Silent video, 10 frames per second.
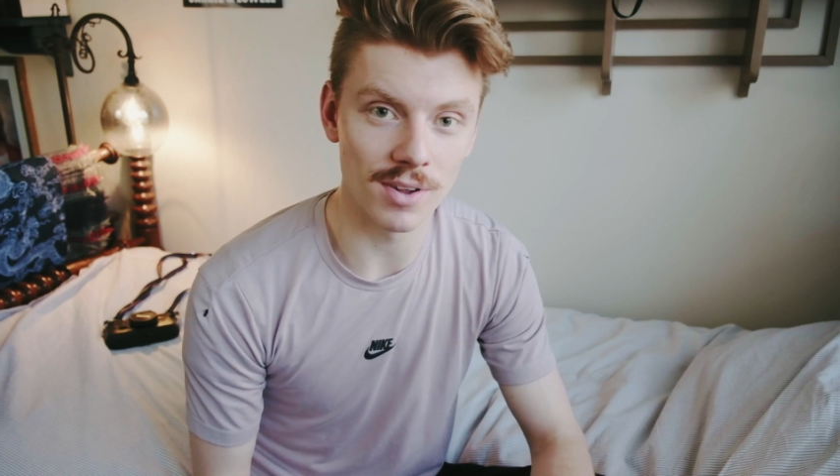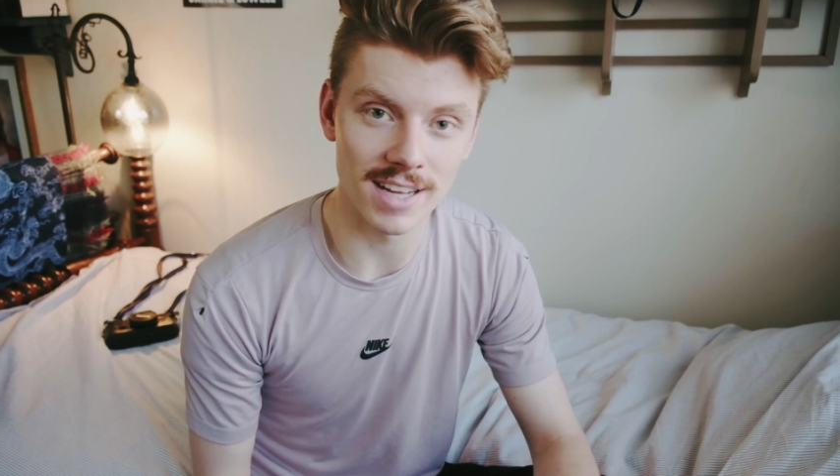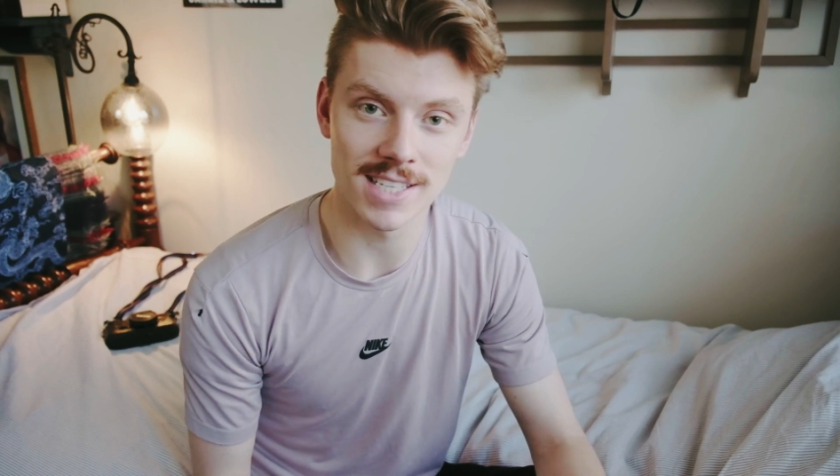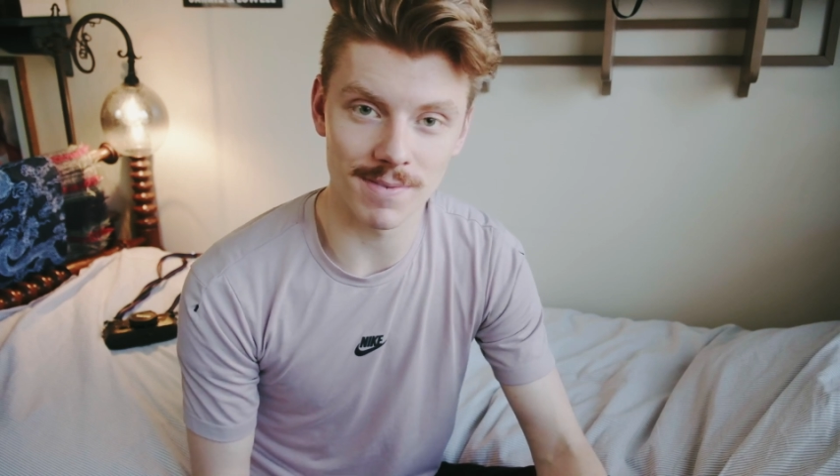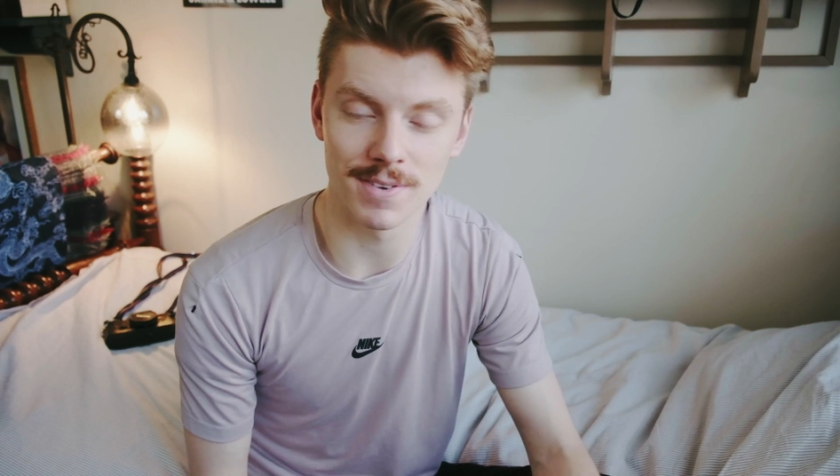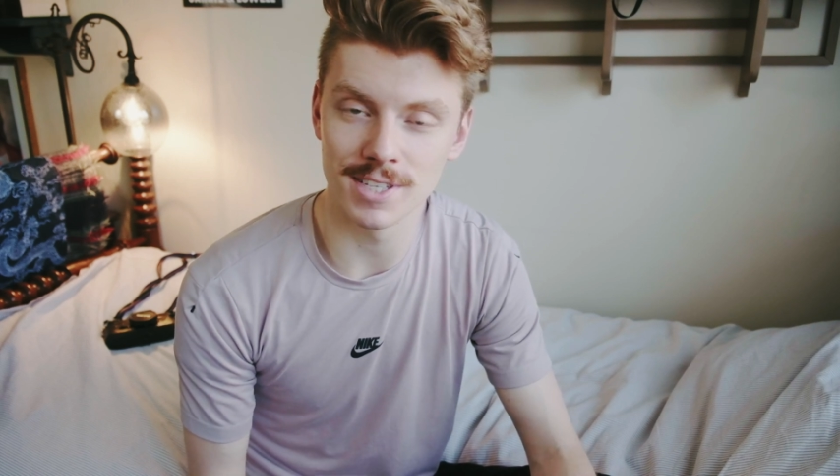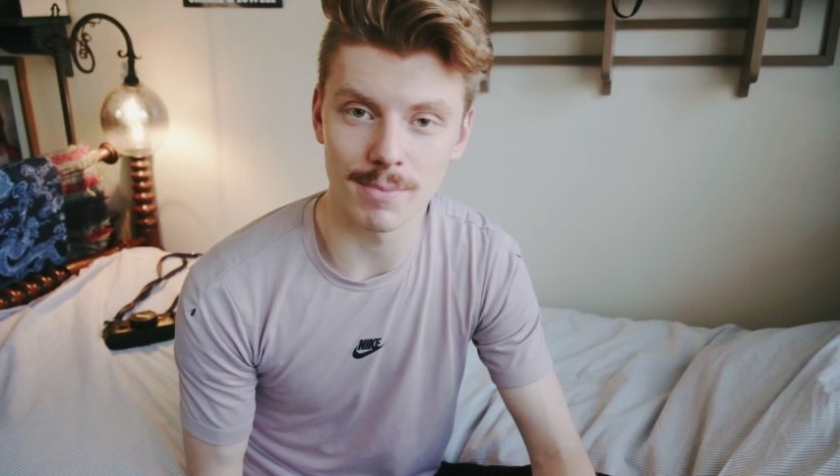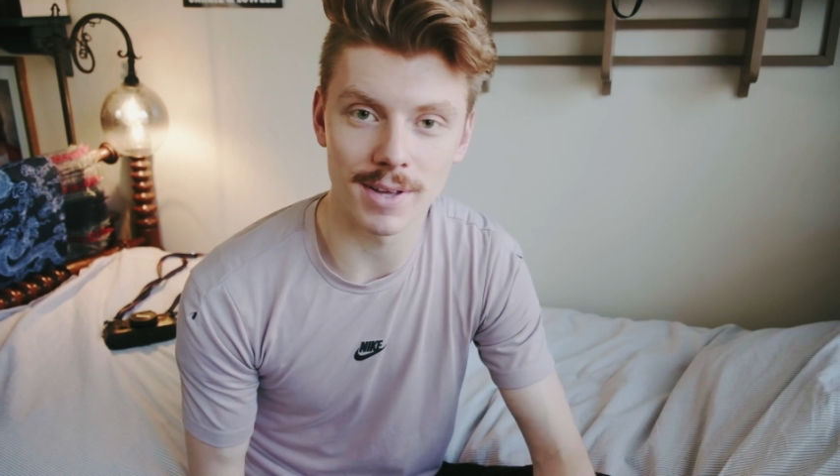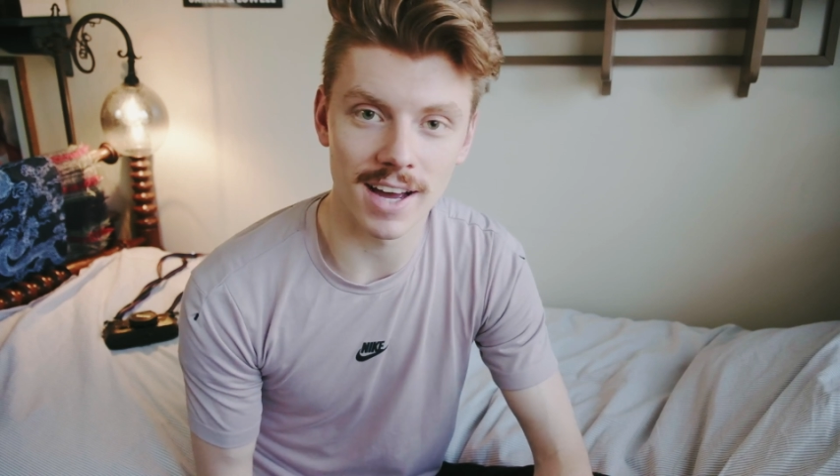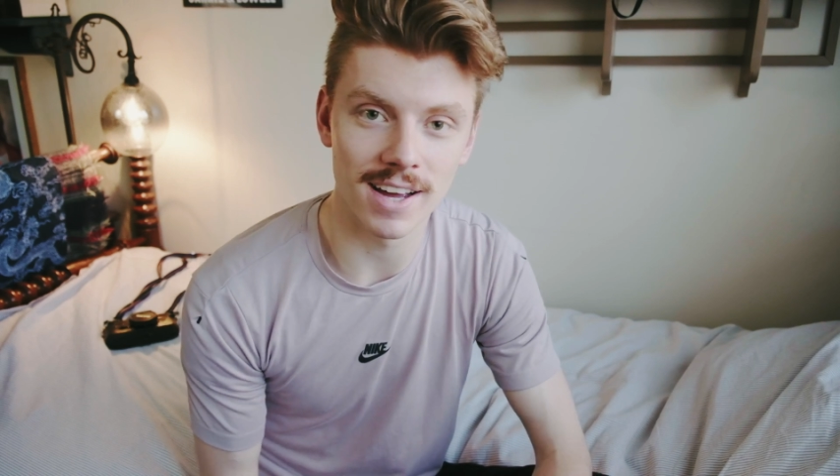And that's definitely
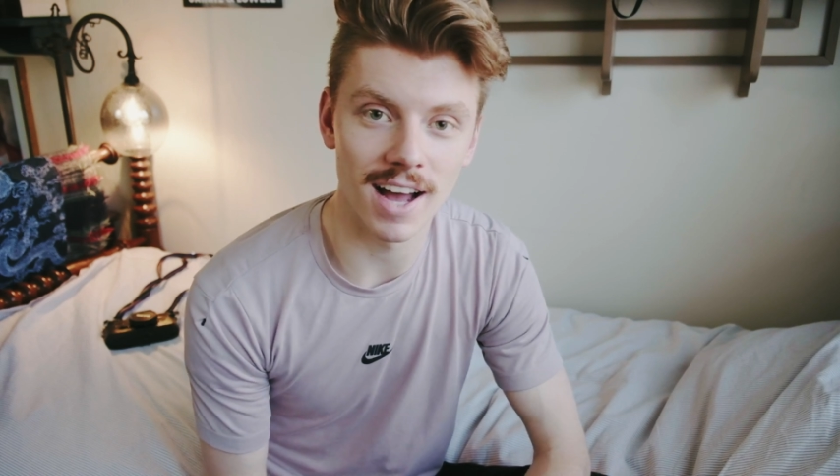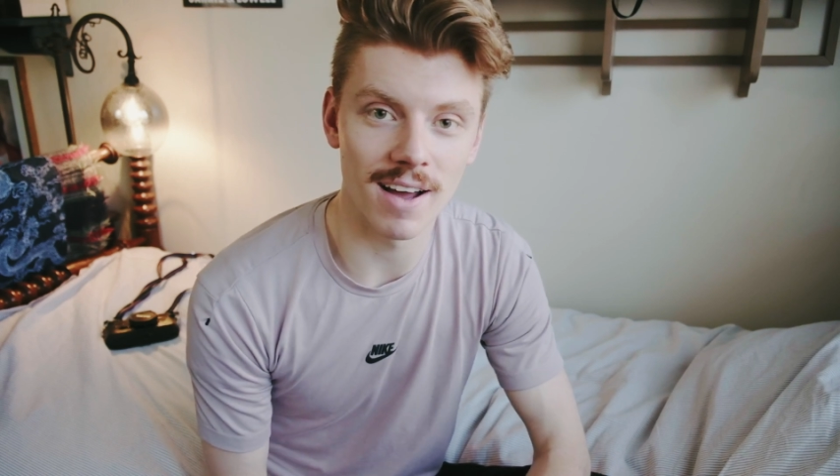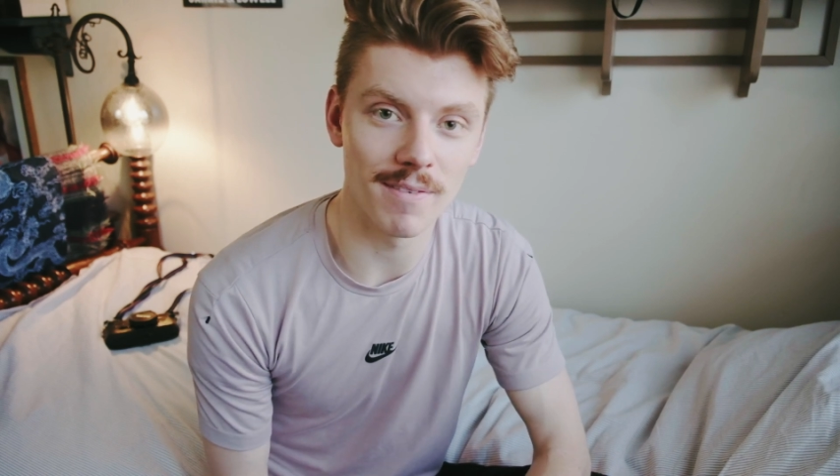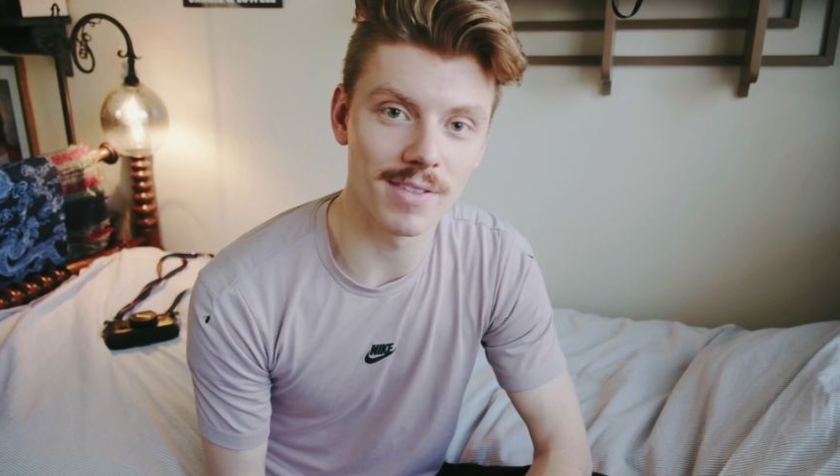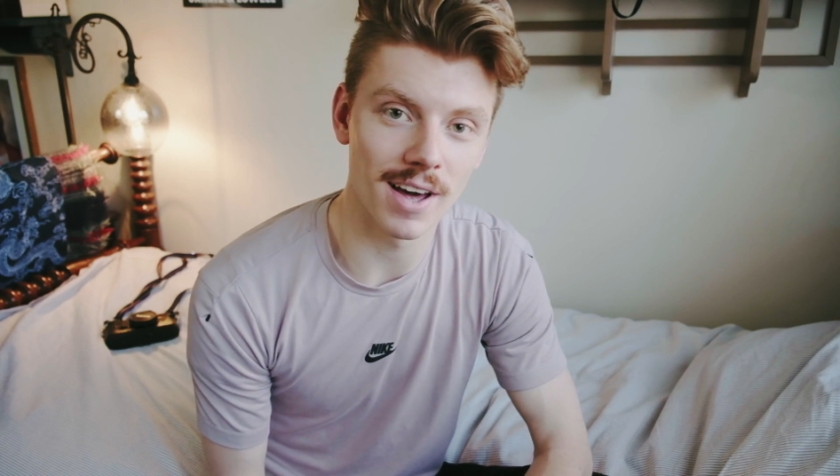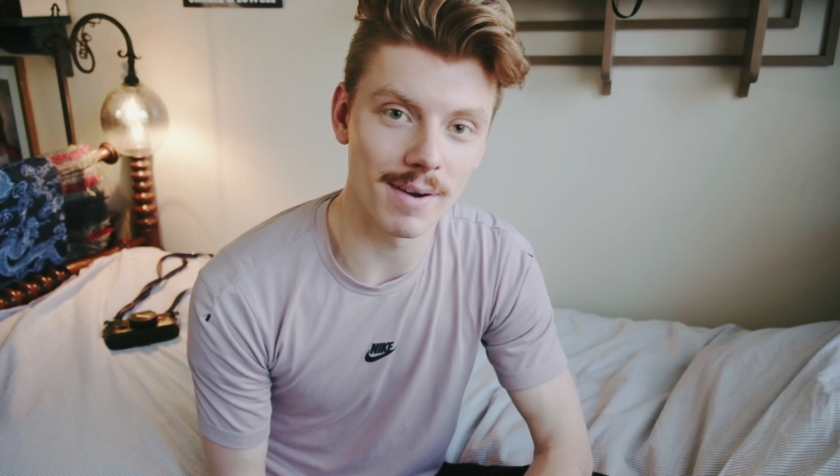something I've thought